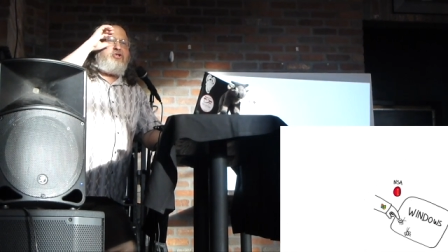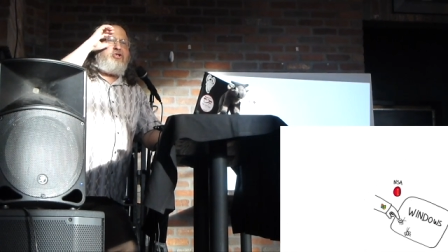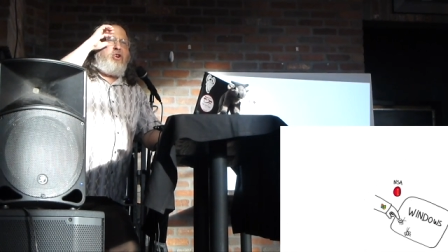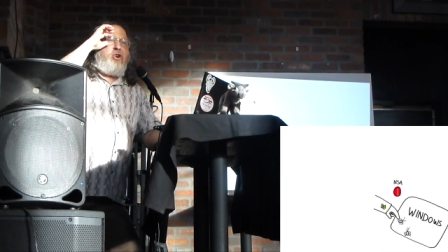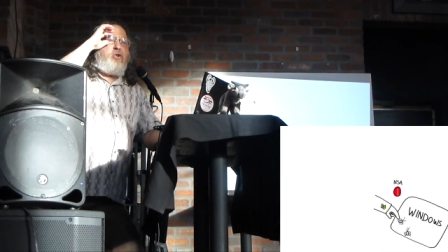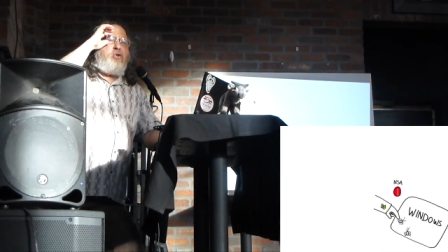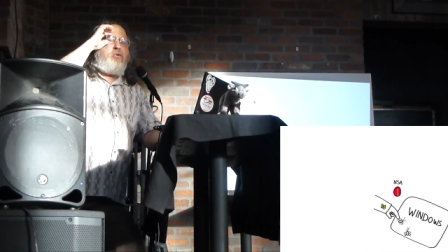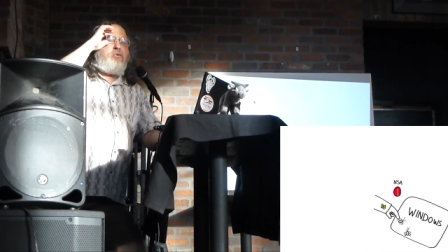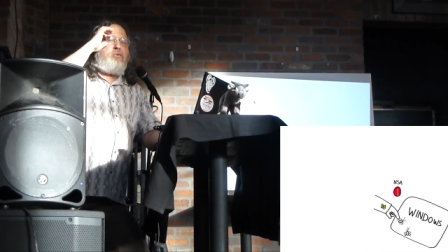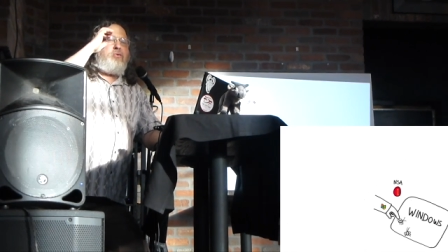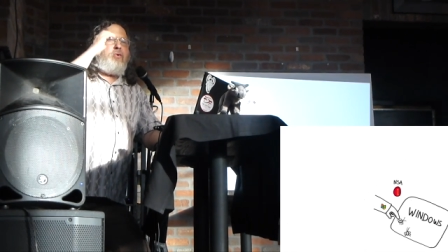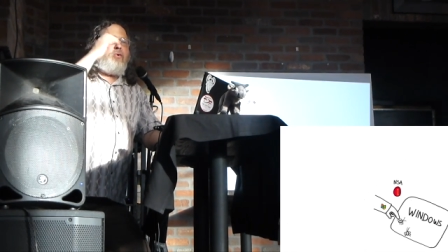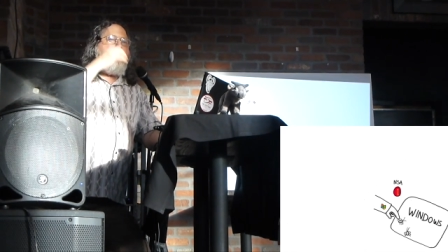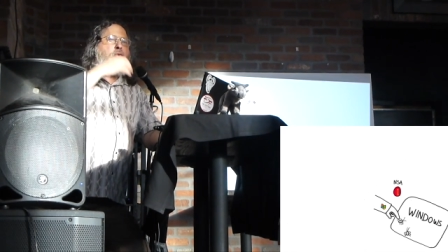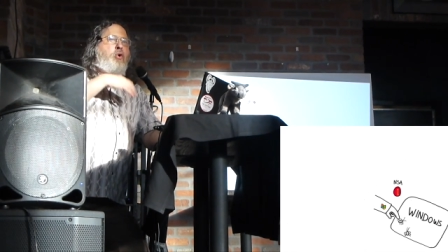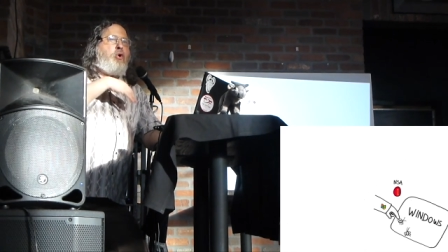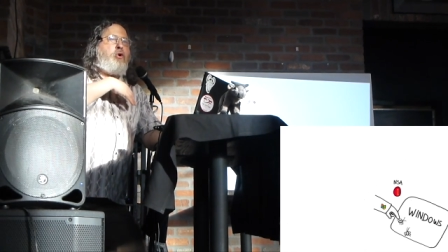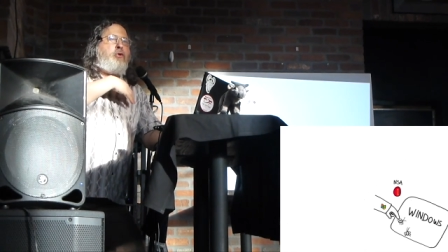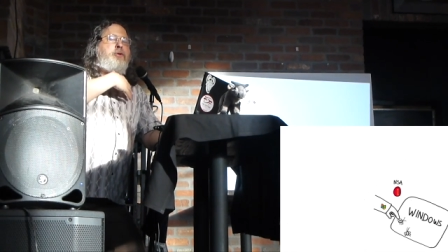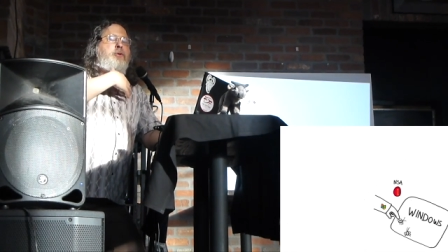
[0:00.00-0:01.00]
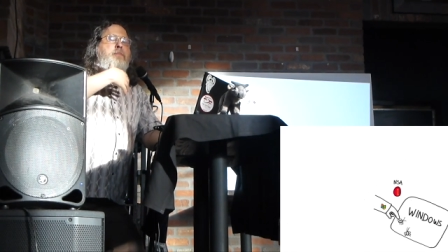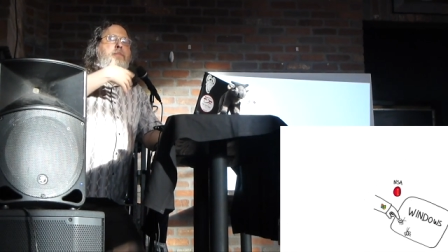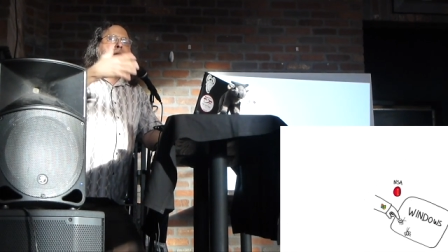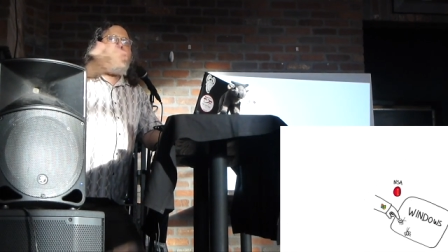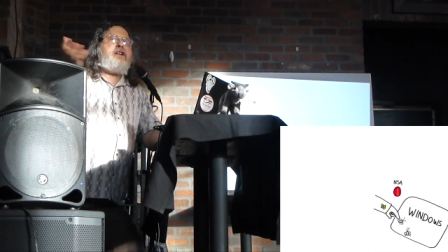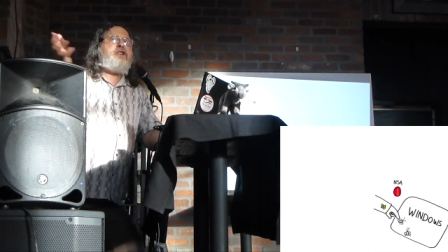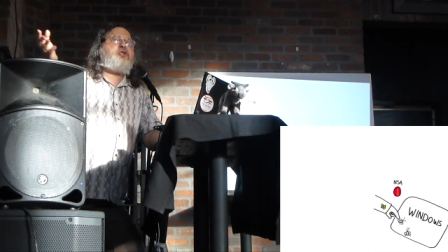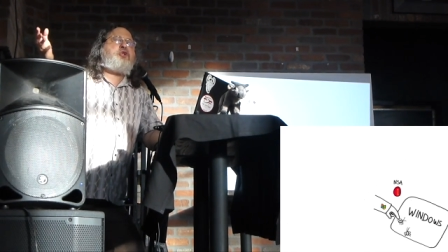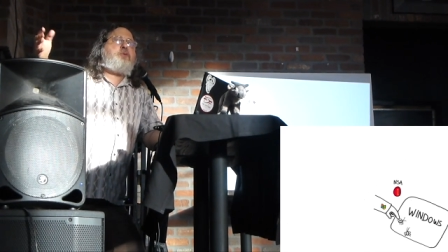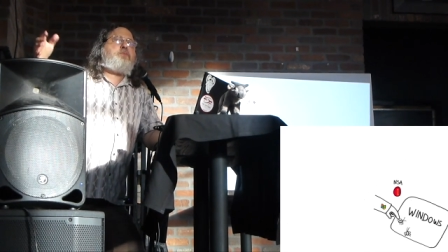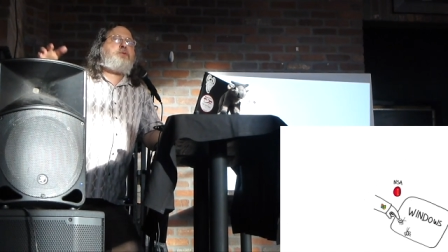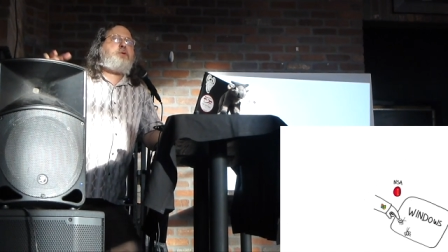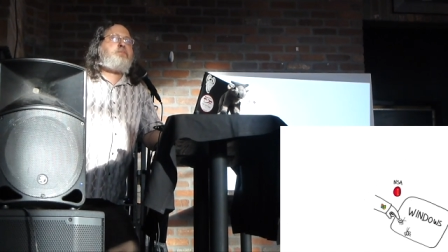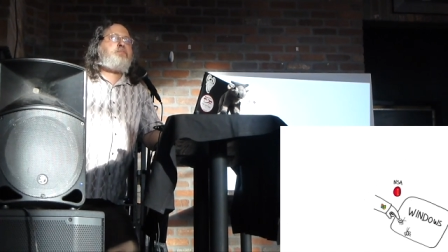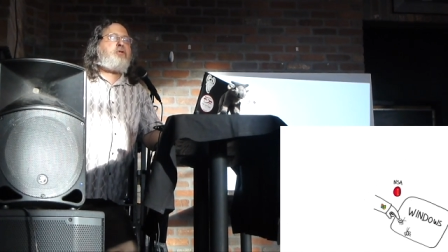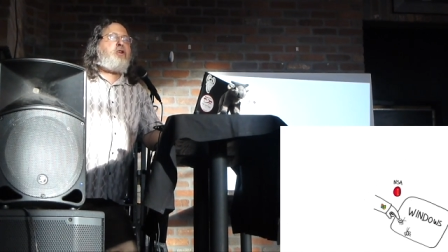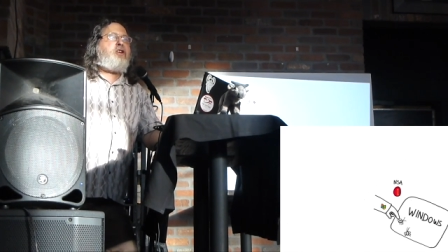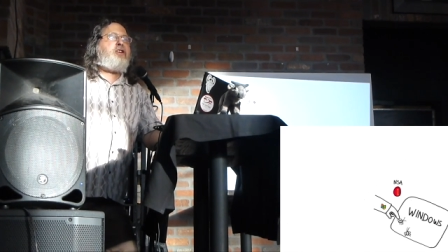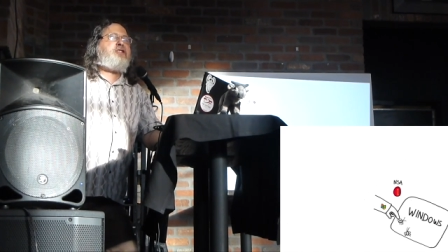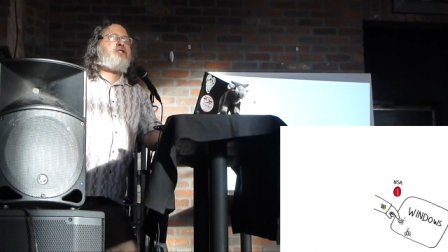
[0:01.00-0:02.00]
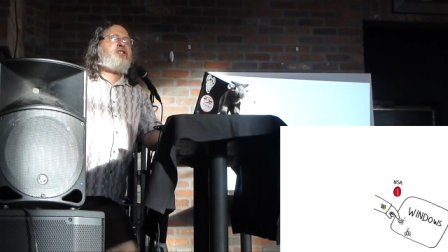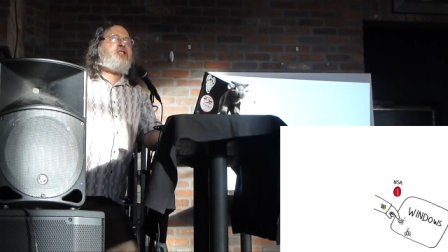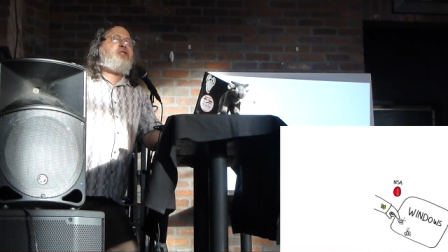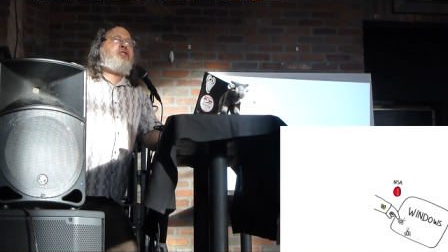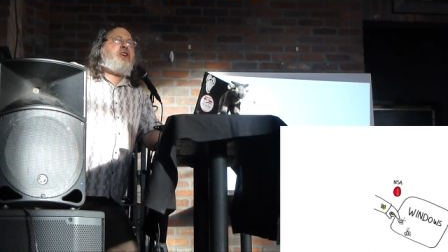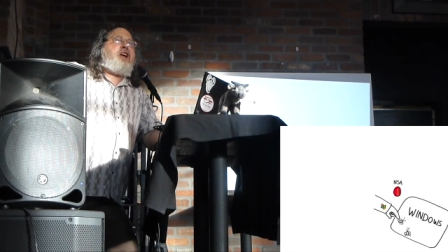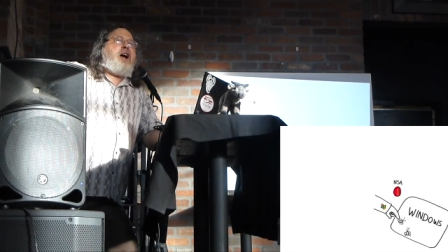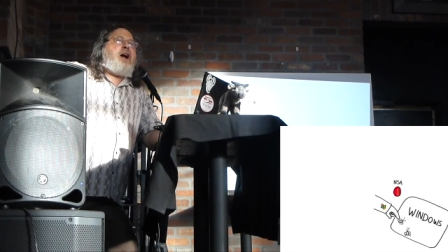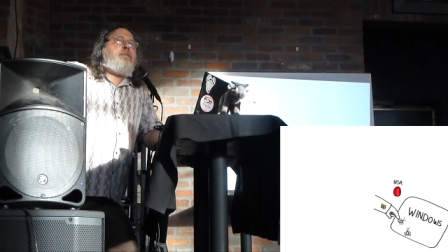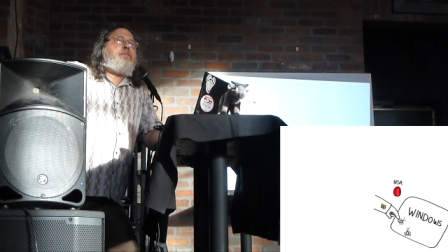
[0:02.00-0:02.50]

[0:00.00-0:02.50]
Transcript: So all the major proprietary